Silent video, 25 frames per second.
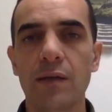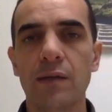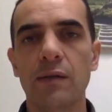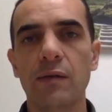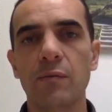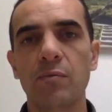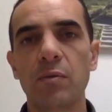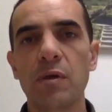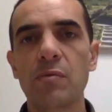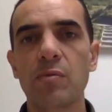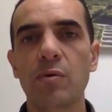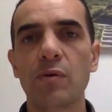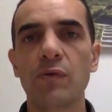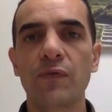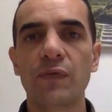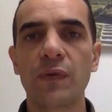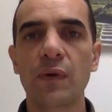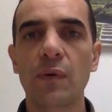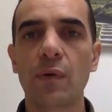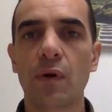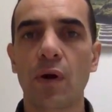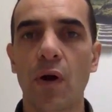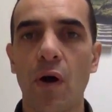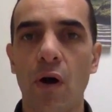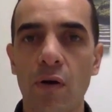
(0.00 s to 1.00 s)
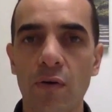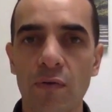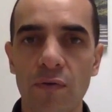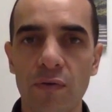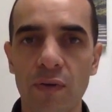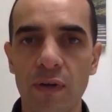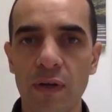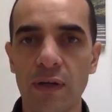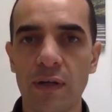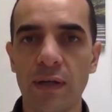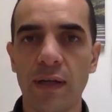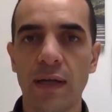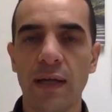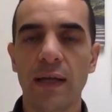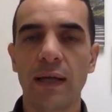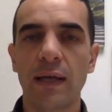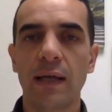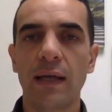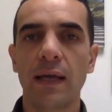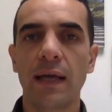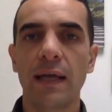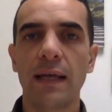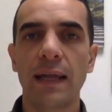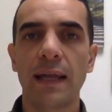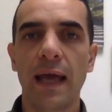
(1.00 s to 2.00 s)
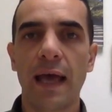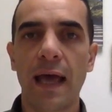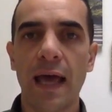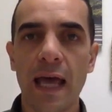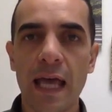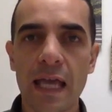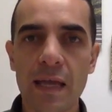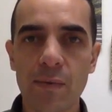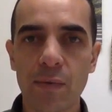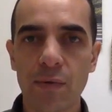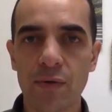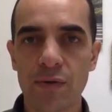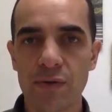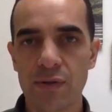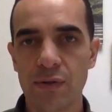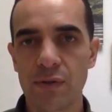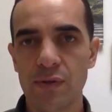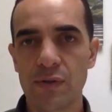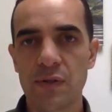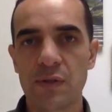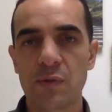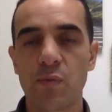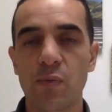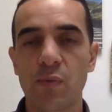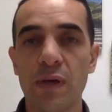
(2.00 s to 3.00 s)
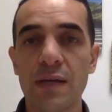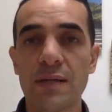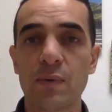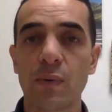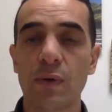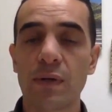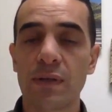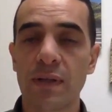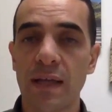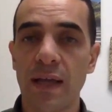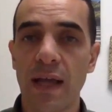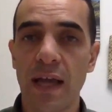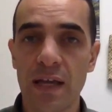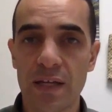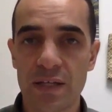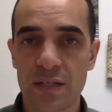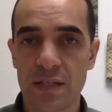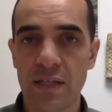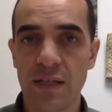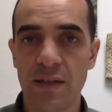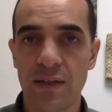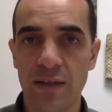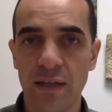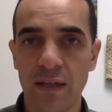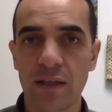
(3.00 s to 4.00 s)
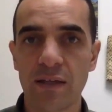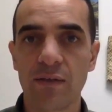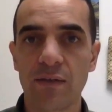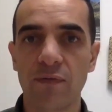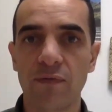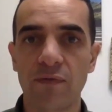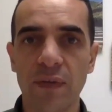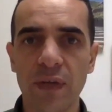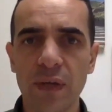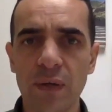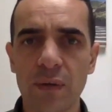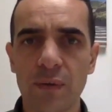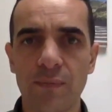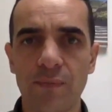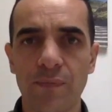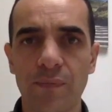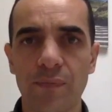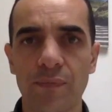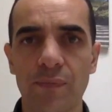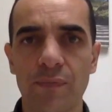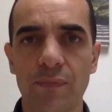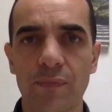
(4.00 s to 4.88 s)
Do people feel confident and able to express what they actually think and feel?